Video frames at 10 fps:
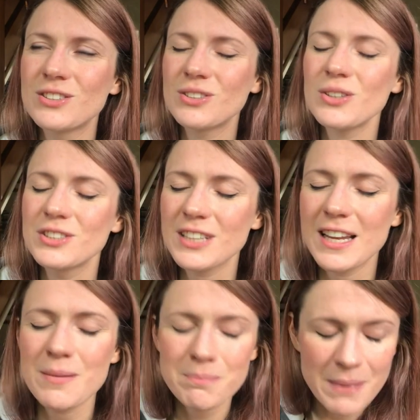such
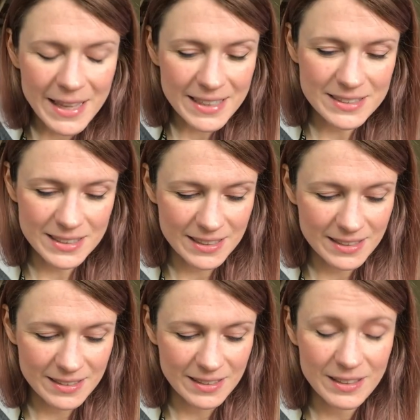an
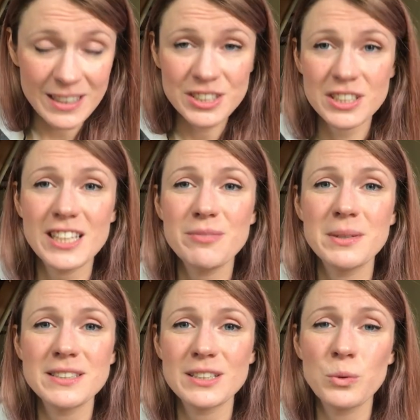amazing
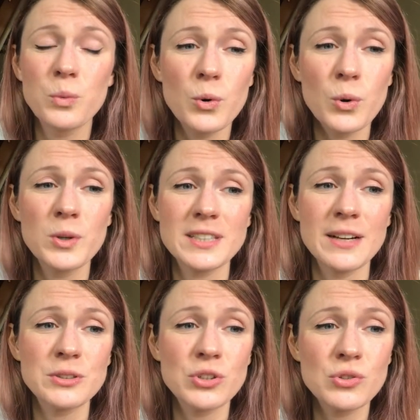achievements and awards
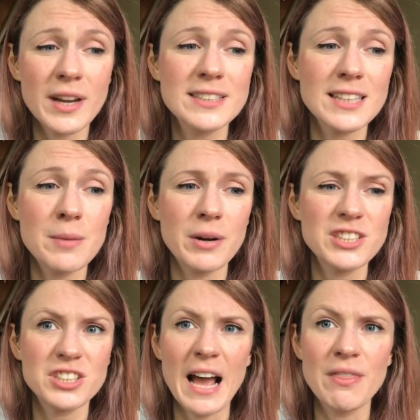and it was a great
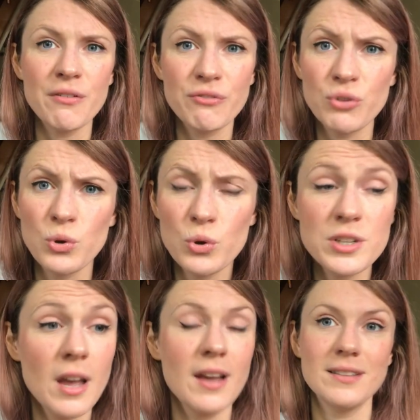celebration and the food